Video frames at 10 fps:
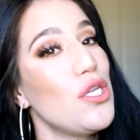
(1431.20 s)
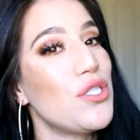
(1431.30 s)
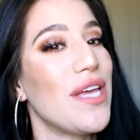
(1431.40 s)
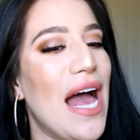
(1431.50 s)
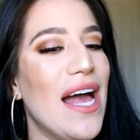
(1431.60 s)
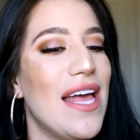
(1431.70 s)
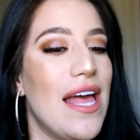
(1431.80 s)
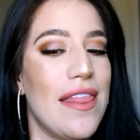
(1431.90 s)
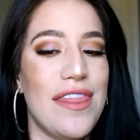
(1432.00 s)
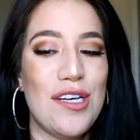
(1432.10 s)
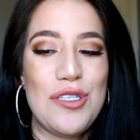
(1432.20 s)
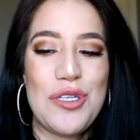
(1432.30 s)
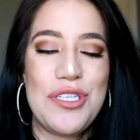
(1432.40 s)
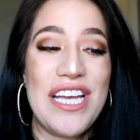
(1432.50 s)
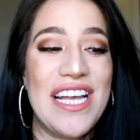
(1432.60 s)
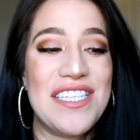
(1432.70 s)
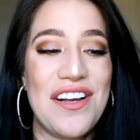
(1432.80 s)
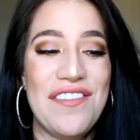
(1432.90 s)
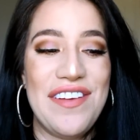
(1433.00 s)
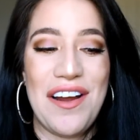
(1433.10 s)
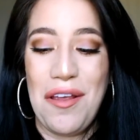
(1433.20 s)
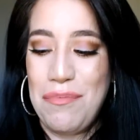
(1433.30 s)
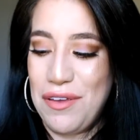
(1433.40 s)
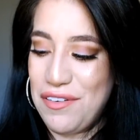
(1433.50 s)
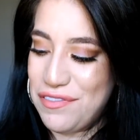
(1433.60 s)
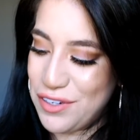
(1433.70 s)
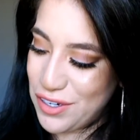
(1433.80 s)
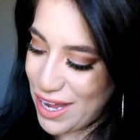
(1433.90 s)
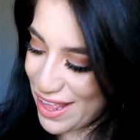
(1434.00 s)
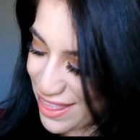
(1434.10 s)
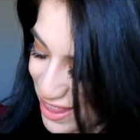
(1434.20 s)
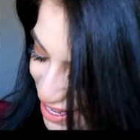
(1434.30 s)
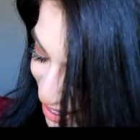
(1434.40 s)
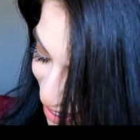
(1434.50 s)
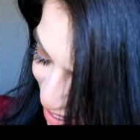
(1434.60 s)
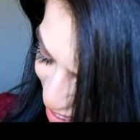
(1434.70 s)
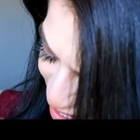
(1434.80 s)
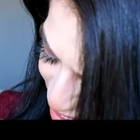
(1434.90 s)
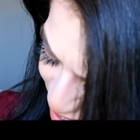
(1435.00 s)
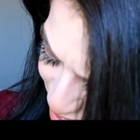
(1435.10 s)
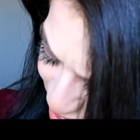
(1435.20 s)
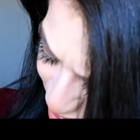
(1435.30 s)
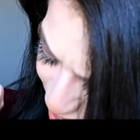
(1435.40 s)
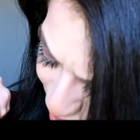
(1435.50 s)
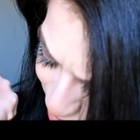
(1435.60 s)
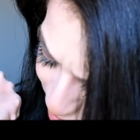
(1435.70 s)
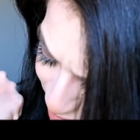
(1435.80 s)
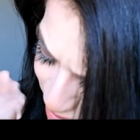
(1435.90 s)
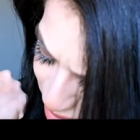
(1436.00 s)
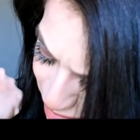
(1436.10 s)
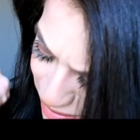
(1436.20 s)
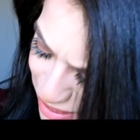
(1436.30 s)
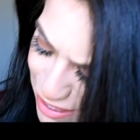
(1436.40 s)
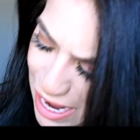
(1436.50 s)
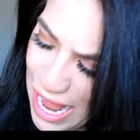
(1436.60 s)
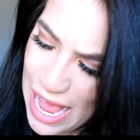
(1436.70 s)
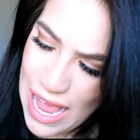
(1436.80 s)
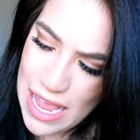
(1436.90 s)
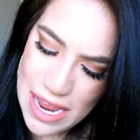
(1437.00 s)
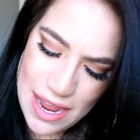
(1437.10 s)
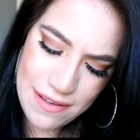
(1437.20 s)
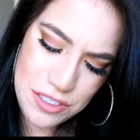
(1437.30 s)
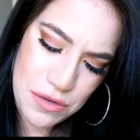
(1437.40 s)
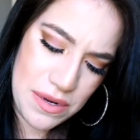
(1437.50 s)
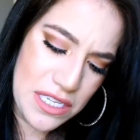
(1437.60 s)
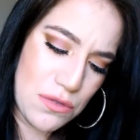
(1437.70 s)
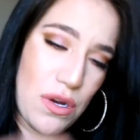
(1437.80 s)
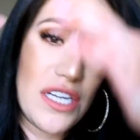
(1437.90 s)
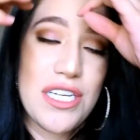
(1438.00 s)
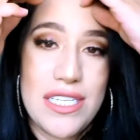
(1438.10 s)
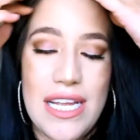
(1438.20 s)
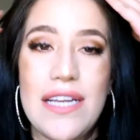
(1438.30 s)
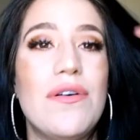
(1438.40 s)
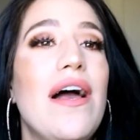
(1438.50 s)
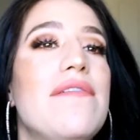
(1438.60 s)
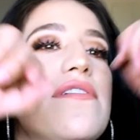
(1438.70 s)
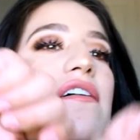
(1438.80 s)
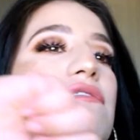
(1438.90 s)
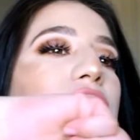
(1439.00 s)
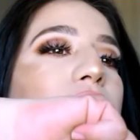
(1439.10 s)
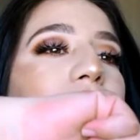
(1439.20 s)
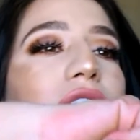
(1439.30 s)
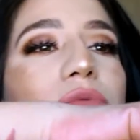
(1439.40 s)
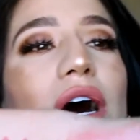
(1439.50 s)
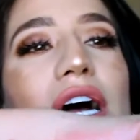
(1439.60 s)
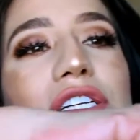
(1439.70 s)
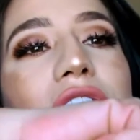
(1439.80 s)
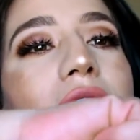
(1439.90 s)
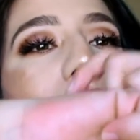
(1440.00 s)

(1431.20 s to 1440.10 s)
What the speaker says: So yeah, those 2 shades are very beautiful. I think, I don't even know where they're at. I have too many swatches. I don't have enough room to swatch.